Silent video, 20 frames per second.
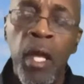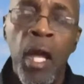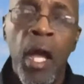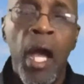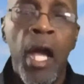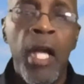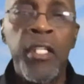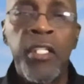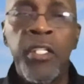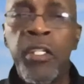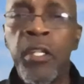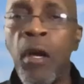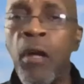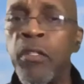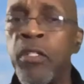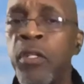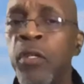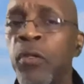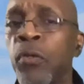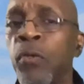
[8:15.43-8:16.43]
start
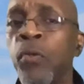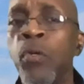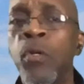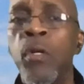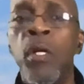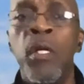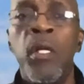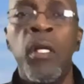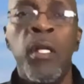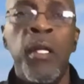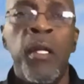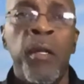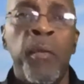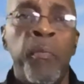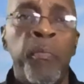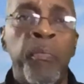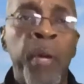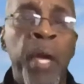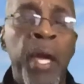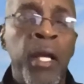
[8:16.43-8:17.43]
to
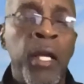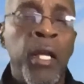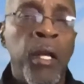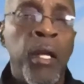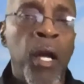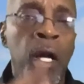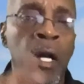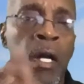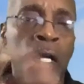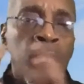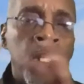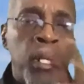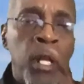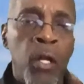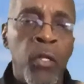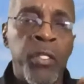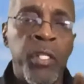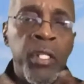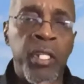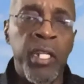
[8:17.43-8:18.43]
pay
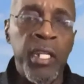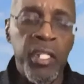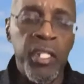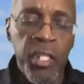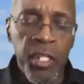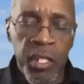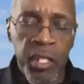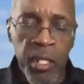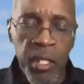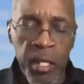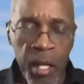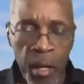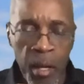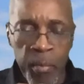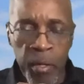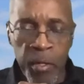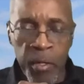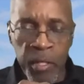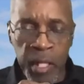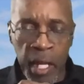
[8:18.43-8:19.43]
close attention to
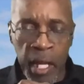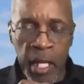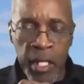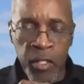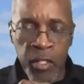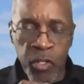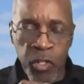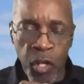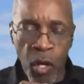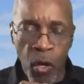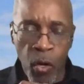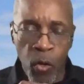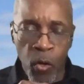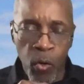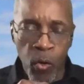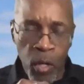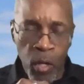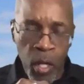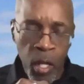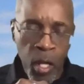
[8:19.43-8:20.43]
numbers. And
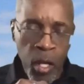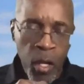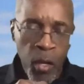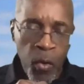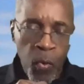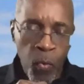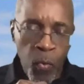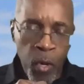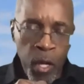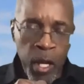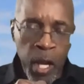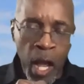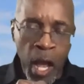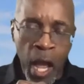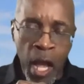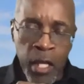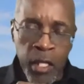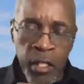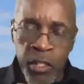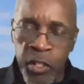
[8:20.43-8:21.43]
so when
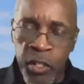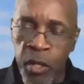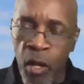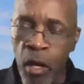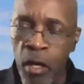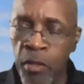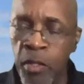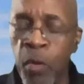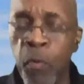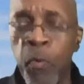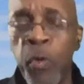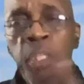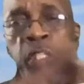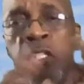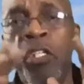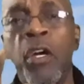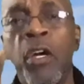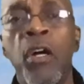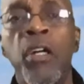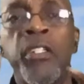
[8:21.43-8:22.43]
I saw the
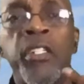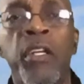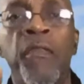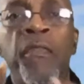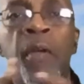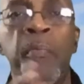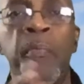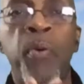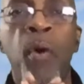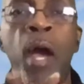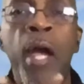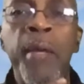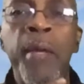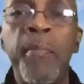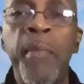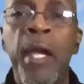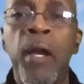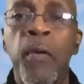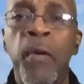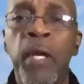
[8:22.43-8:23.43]
results of the
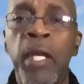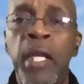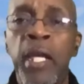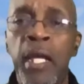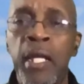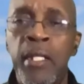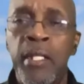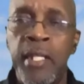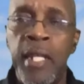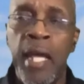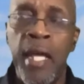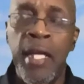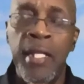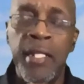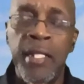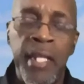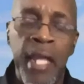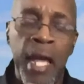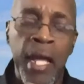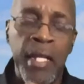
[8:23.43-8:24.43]
primary, it
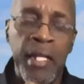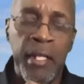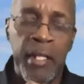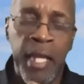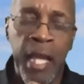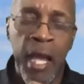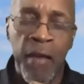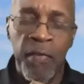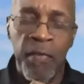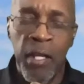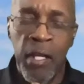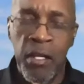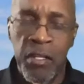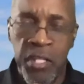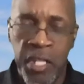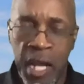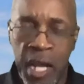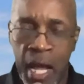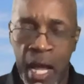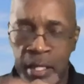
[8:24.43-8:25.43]
says that Cavalier
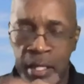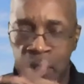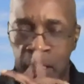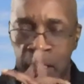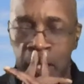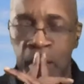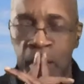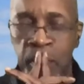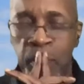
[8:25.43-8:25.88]
Johnson